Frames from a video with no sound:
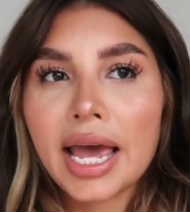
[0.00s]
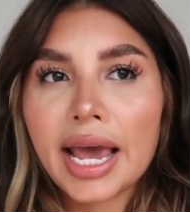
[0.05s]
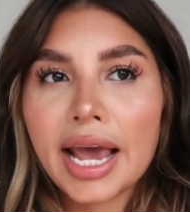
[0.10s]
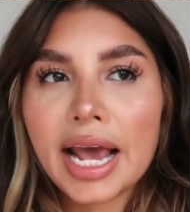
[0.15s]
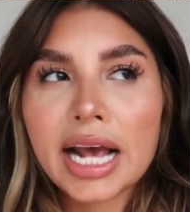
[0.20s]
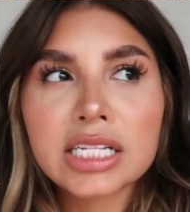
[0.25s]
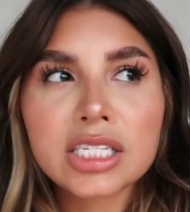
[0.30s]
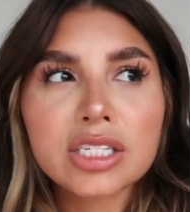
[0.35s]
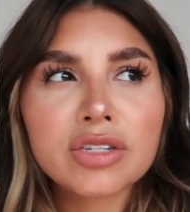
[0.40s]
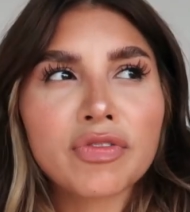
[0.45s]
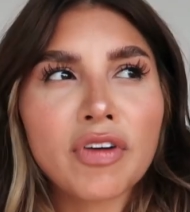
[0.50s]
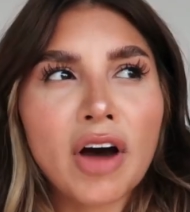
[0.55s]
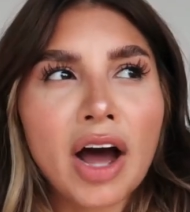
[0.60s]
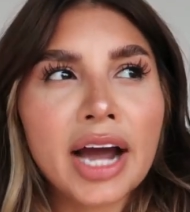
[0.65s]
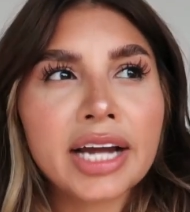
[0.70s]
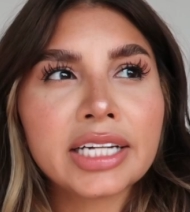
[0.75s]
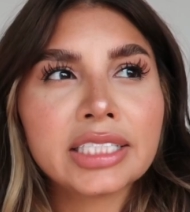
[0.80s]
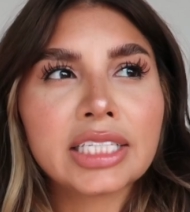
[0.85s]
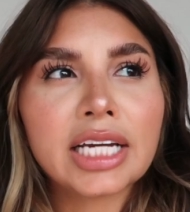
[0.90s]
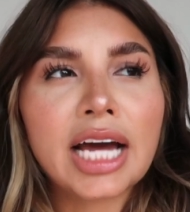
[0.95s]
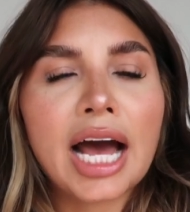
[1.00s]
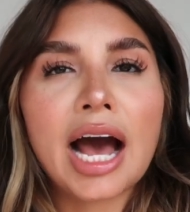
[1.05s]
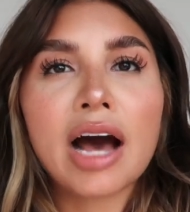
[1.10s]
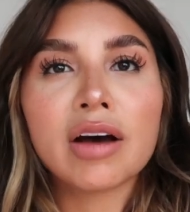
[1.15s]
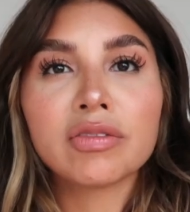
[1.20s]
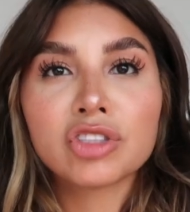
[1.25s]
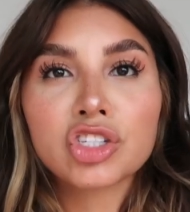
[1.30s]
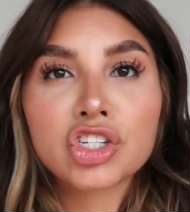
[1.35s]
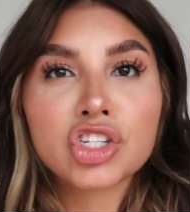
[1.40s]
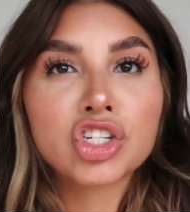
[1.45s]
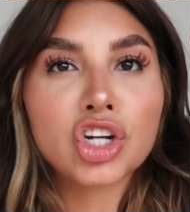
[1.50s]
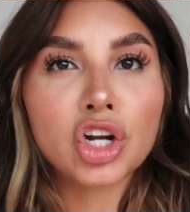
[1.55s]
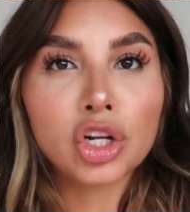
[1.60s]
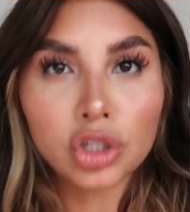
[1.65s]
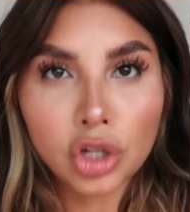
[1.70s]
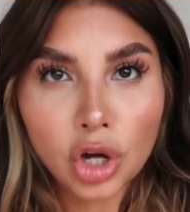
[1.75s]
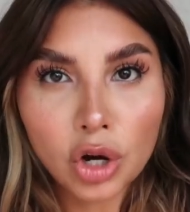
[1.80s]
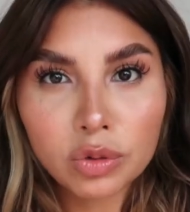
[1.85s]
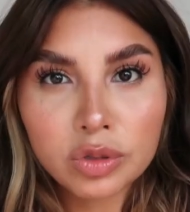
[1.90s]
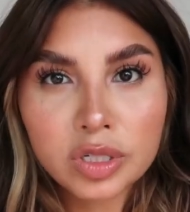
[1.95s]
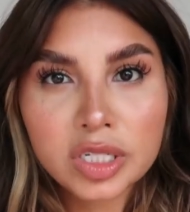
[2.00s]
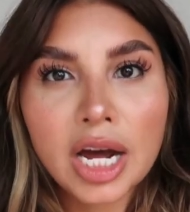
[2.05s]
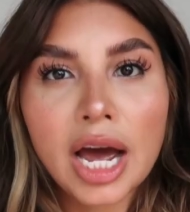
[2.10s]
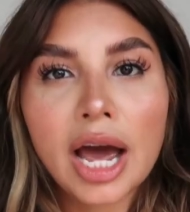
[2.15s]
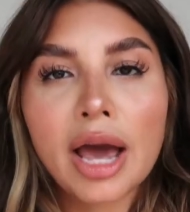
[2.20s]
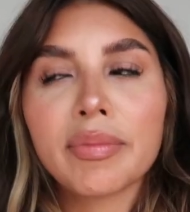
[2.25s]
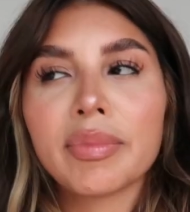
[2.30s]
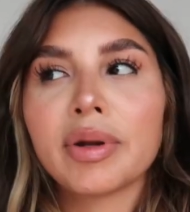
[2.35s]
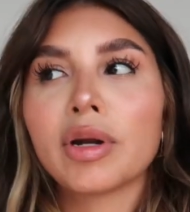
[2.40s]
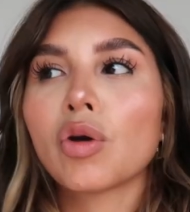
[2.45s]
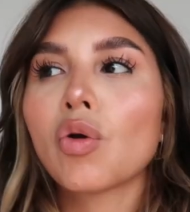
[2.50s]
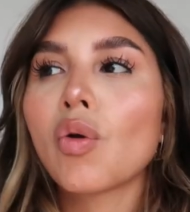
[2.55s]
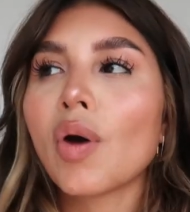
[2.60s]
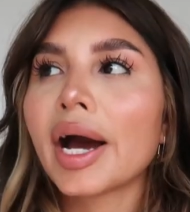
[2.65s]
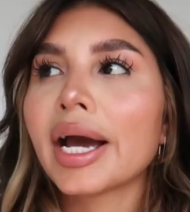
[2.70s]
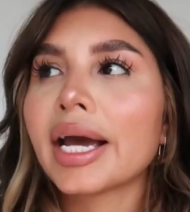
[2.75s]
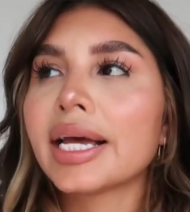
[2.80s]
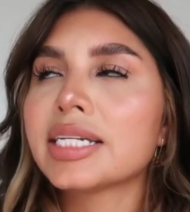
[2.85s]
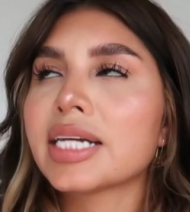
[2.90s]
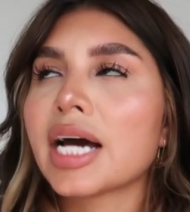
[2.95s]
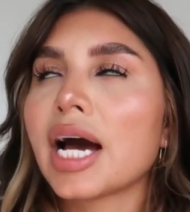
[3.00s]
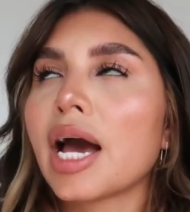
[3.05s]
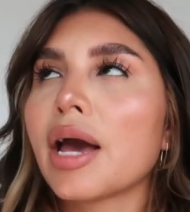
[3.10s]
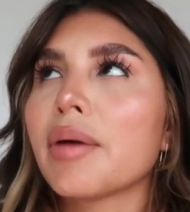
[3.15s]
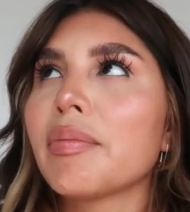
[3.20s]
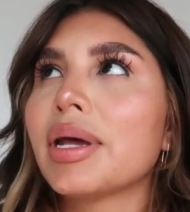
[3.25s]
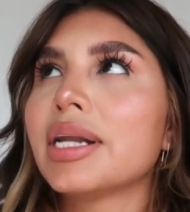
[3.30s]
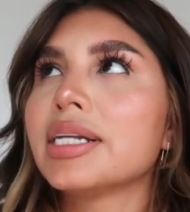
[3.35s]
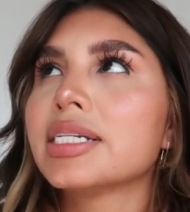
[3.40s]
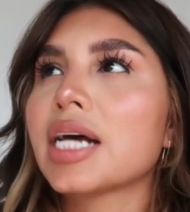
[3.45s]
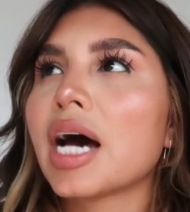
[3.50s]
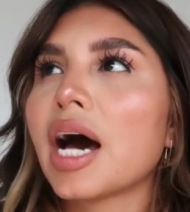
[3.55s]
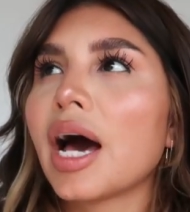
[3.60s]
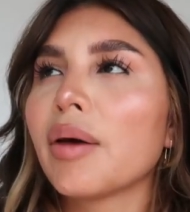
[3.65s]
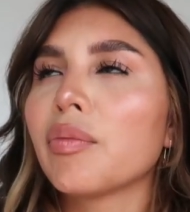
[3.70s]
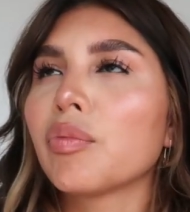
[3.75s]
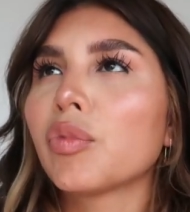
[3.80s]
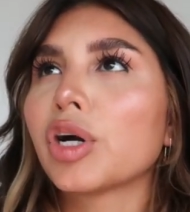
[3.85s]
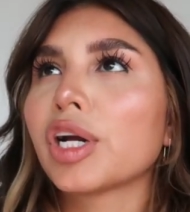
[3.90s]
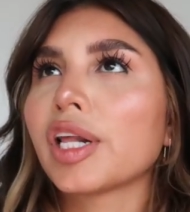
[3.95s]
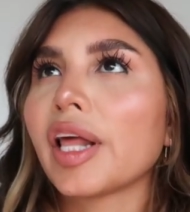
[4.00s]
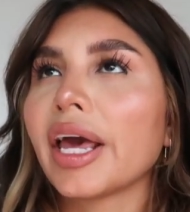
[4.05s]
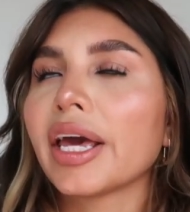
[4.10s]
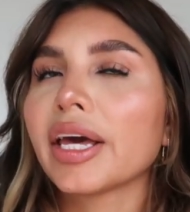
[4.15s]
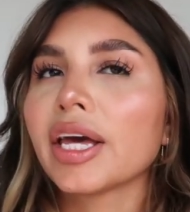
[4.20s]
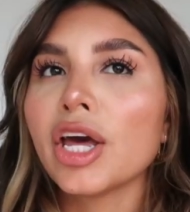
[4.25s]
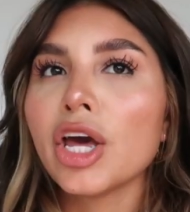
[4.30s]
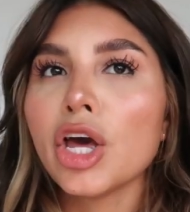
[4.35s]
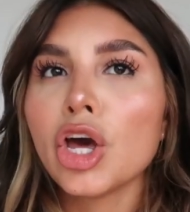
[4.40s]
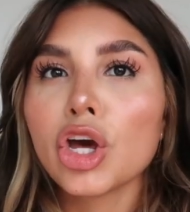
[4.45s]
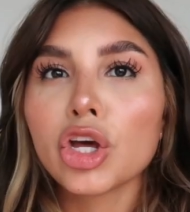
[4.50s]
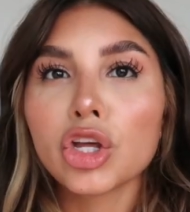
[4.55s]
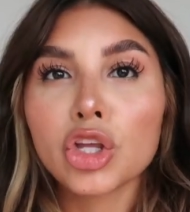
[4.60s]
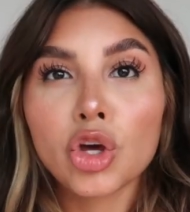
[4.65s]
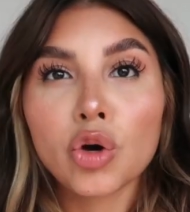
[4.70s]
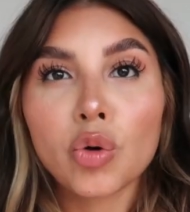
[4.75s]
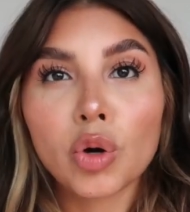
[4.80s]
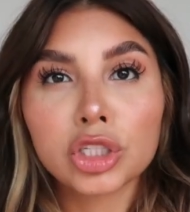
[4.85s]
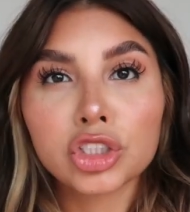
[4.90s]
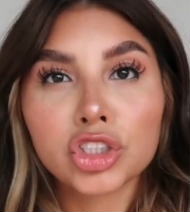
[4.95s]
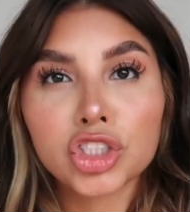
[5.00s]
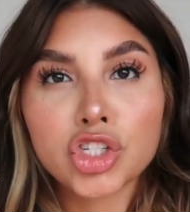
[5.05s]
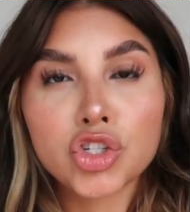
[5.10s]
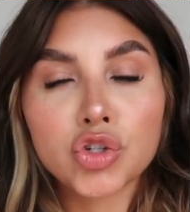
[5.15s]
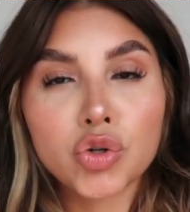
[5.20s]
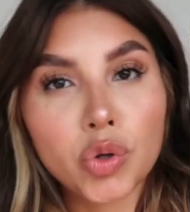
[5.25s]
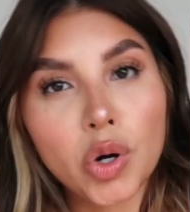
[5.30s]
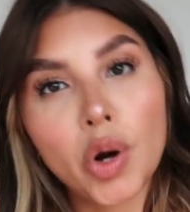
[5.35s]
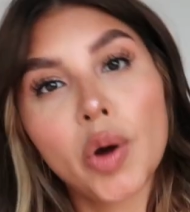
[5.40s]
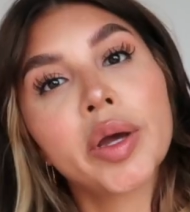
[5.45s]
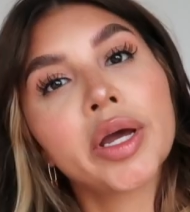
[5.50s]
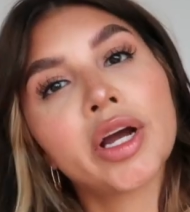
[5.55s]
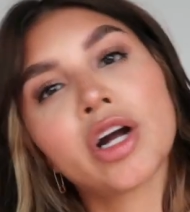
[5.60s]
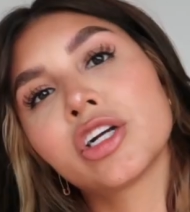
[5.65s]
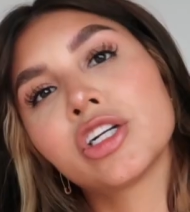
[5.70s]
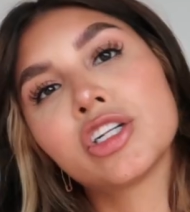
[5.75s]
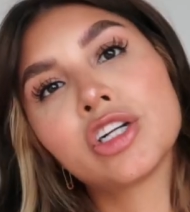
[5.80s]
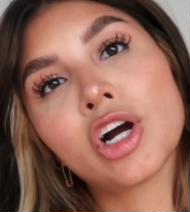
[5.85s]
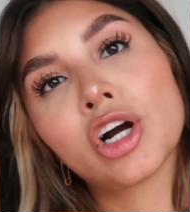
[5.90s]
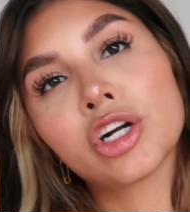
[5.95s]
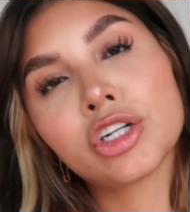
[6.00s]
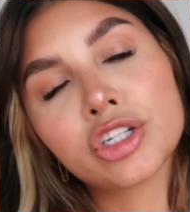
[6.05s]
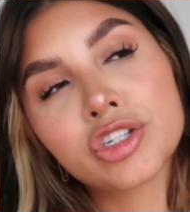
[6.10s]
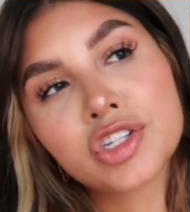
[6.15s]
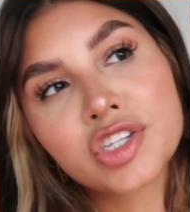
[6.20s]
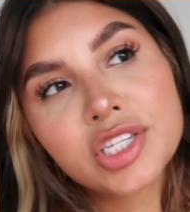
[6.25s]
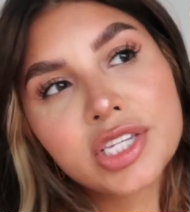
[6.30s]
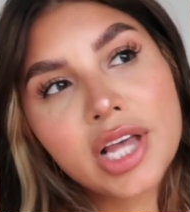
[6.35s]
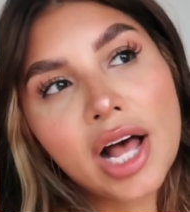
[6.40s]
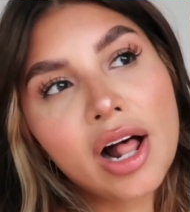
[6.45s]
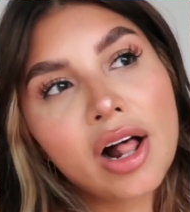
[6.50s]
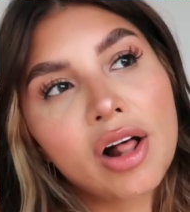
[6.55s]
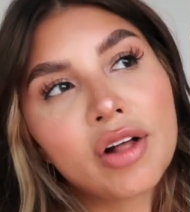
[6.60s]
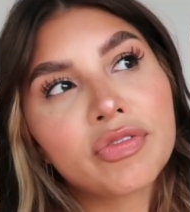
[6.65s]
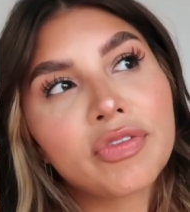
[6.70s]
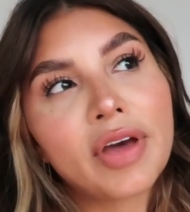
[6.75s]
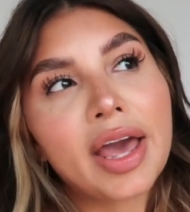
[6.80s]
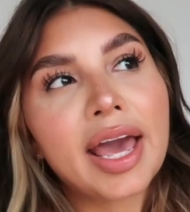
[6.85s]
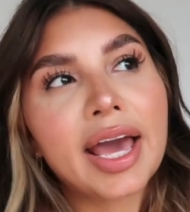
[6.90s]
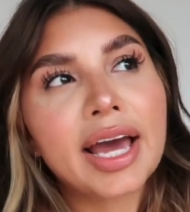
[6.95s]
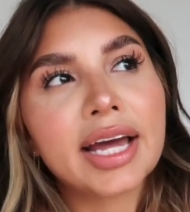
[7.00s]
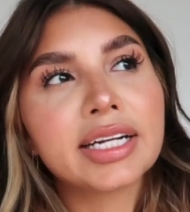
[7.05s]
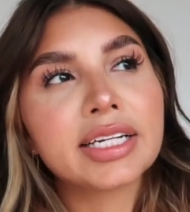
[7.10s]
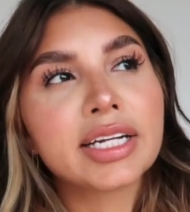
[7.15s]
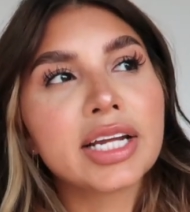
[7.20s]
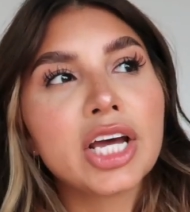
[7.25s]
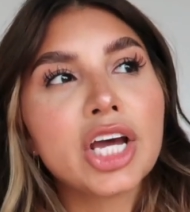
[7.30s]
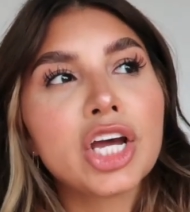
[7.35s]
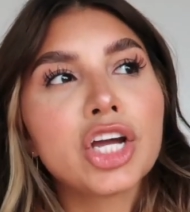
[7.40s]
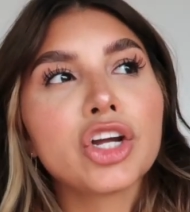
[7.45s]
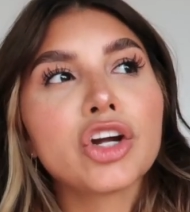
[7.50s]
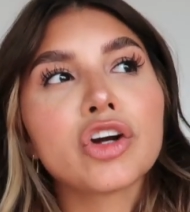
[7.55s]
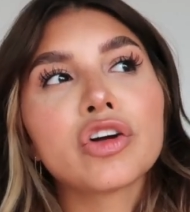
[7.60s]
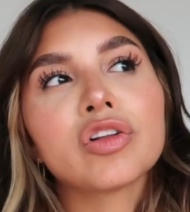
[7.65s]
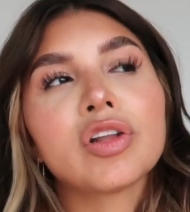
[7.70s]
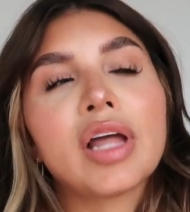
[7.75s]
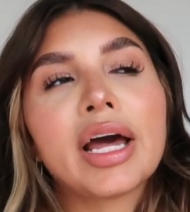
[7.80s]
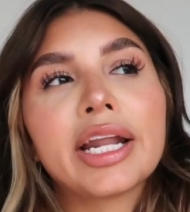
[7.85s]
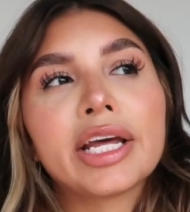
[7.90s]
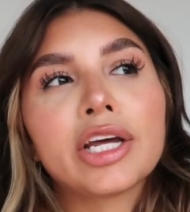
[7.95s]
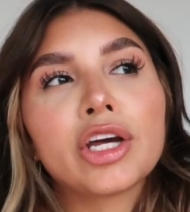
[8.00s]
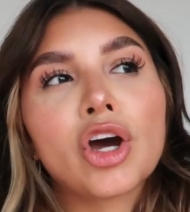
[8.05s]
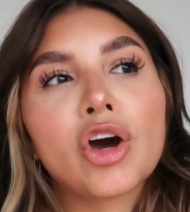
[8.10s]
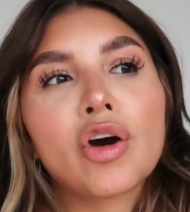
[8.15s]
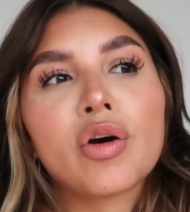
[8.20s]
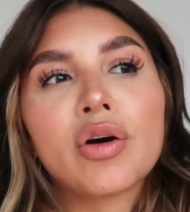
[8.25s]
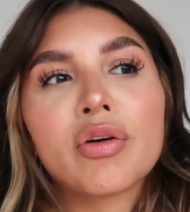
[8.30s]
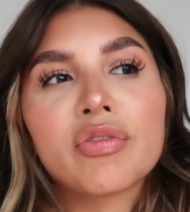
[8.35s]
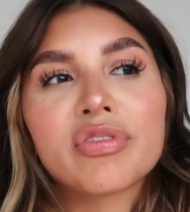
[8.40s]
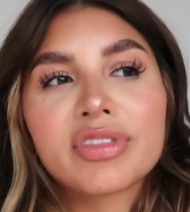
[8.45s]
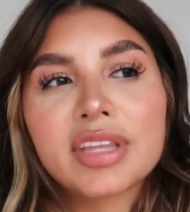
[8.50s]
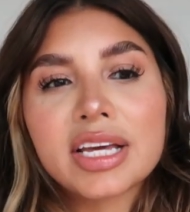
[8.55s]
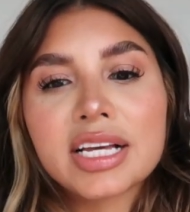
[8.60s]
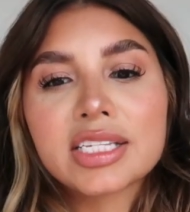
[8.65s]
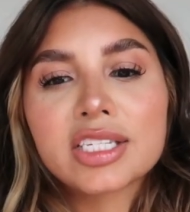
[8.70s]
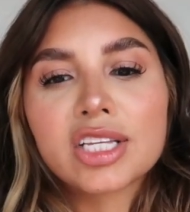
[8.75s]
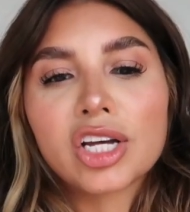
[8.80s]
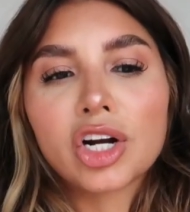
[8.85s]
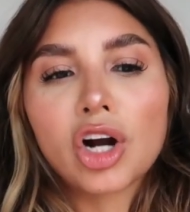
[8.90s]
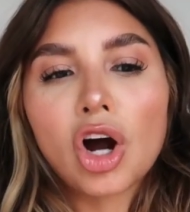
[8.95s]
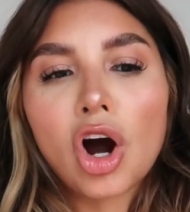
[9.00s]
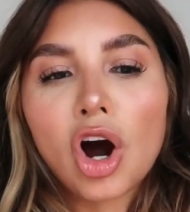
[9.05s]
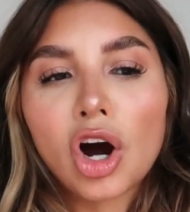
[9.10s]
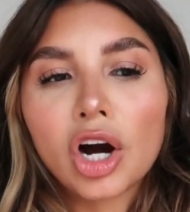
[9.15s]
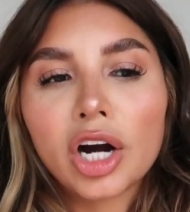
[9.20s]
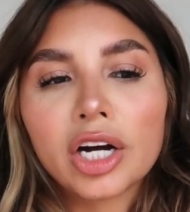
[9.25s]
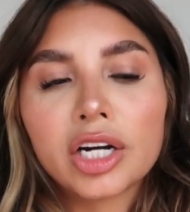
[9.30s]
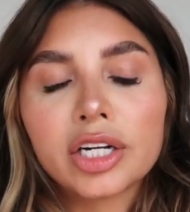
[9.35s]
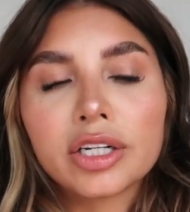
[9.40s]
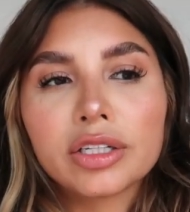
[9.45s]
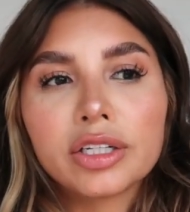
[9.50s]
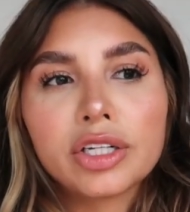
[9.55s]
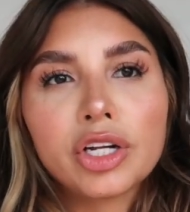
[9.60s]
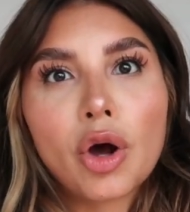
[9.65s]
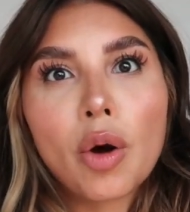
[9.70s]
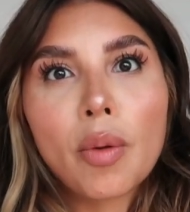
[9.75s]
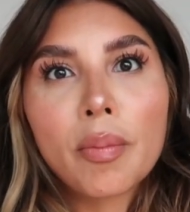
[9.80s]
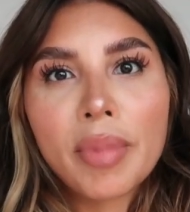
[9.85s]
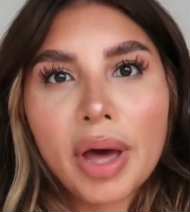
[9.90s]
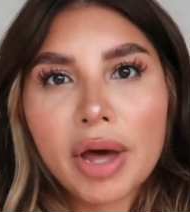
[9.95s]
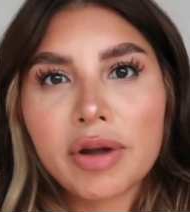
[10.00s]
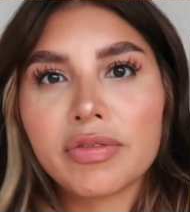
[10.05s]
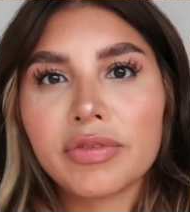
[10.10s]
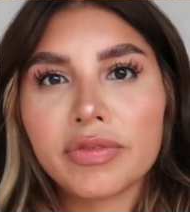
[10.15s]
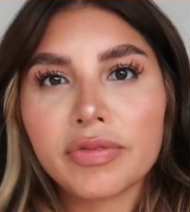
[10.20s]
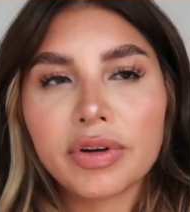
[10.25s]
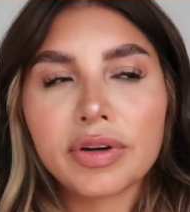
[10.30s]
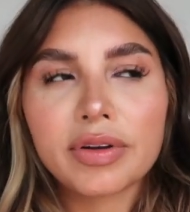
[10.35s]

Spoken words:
it's fine to have just alone time and quiet time and time where like you are just growing on yourself and you're letting go of things that aren't, you know, meant